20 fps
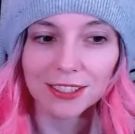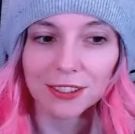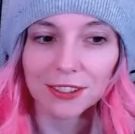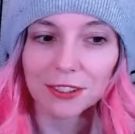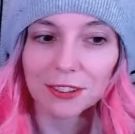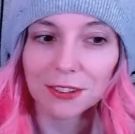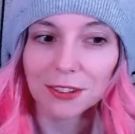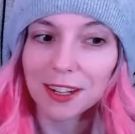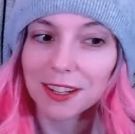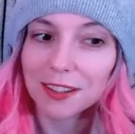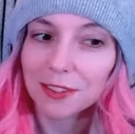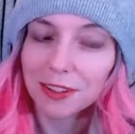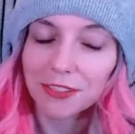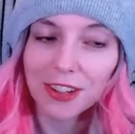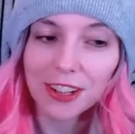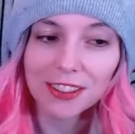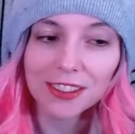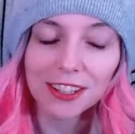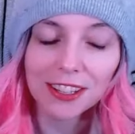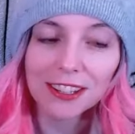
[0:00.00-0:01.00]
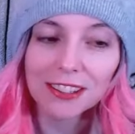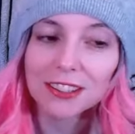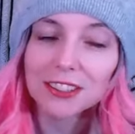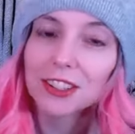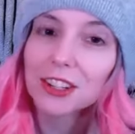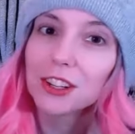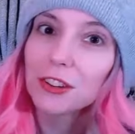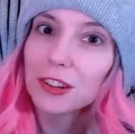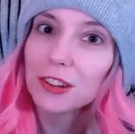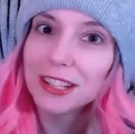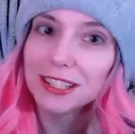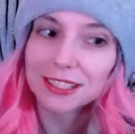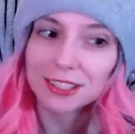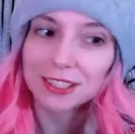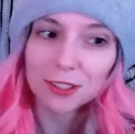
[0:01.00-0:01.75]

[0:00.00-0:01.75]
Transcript: so we've got the the green,